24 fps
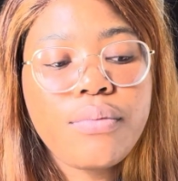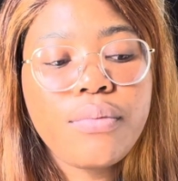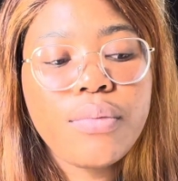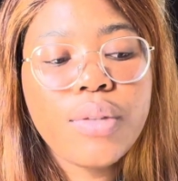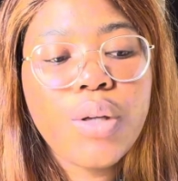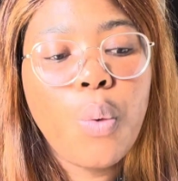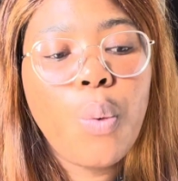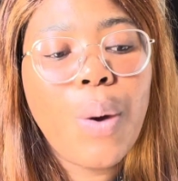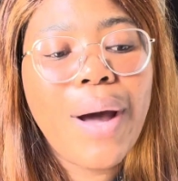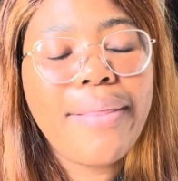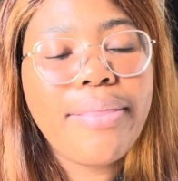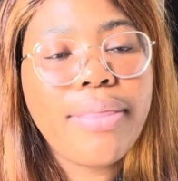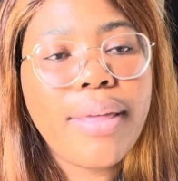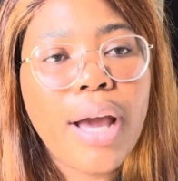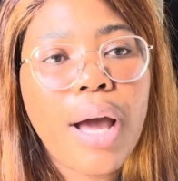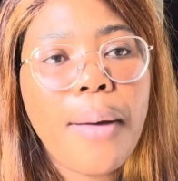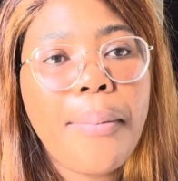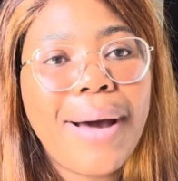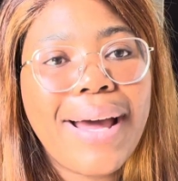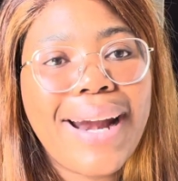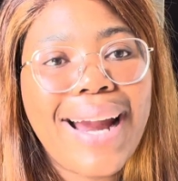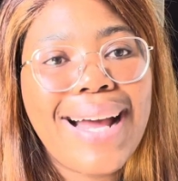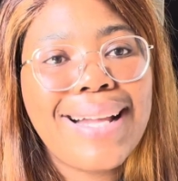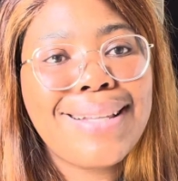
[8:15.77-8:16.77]
One thing
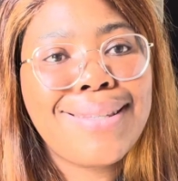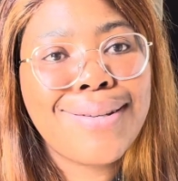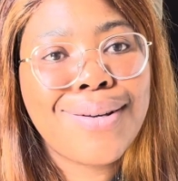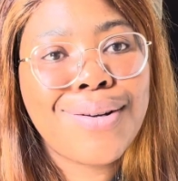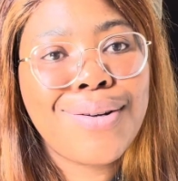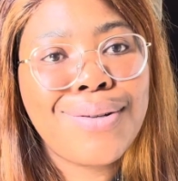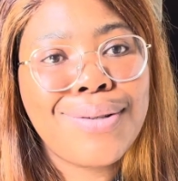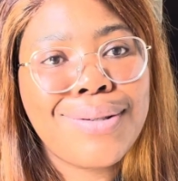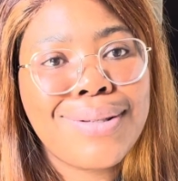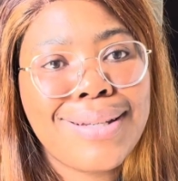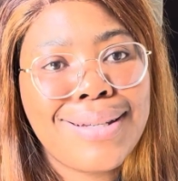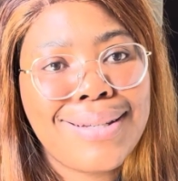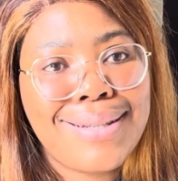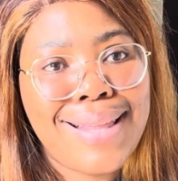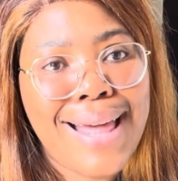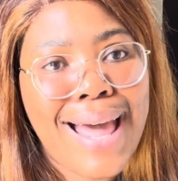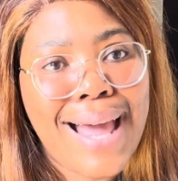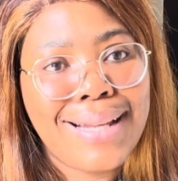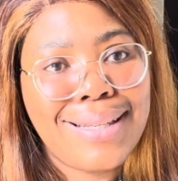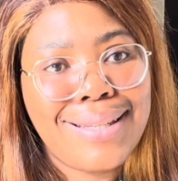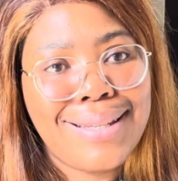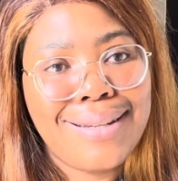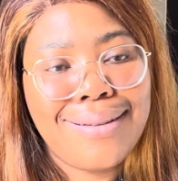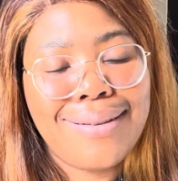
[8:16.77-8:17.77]
about articles is
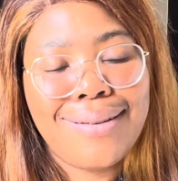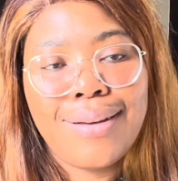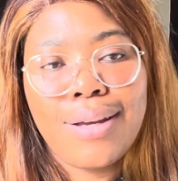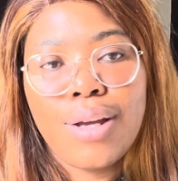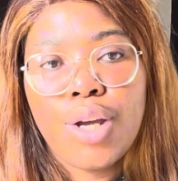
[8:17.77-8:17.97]
that